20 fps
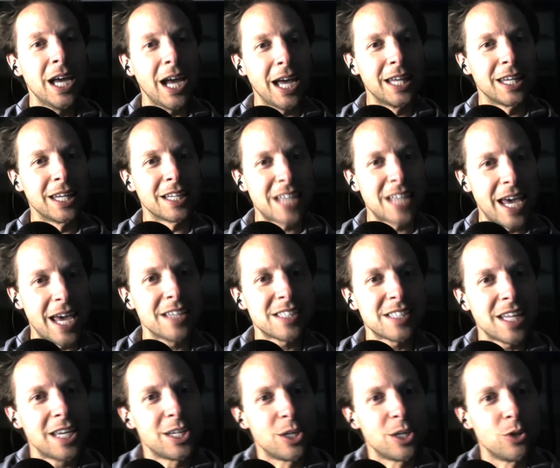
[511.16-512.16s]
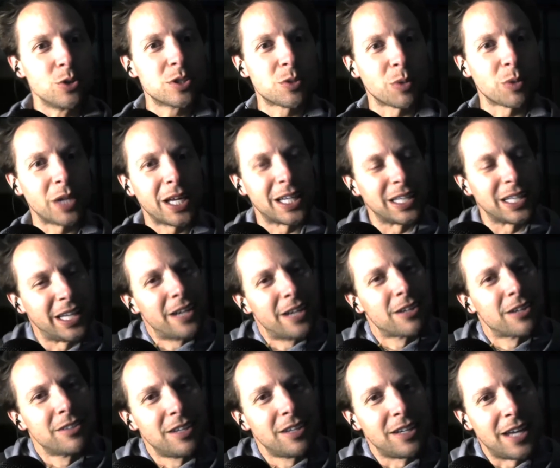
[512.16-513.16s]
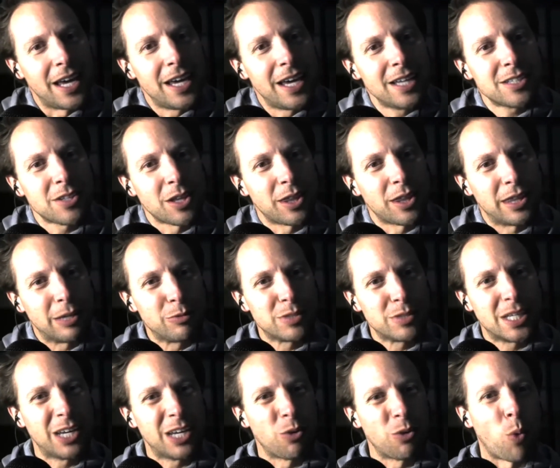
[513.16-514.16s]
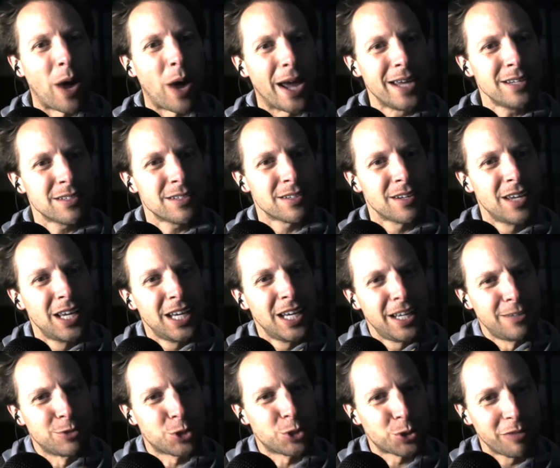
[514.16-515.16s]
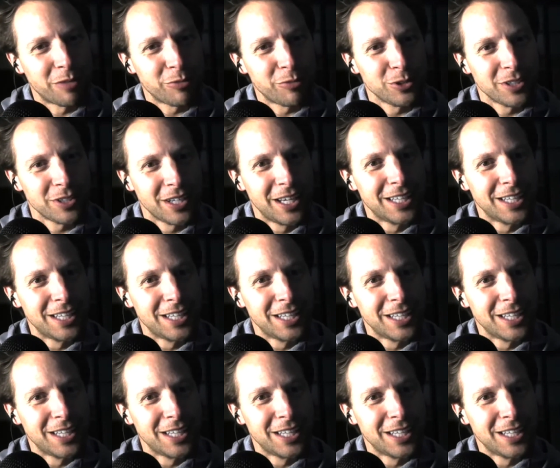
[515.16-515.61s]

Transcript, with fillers: and the takes they used were like later in the day so the thing was getting white and shriveled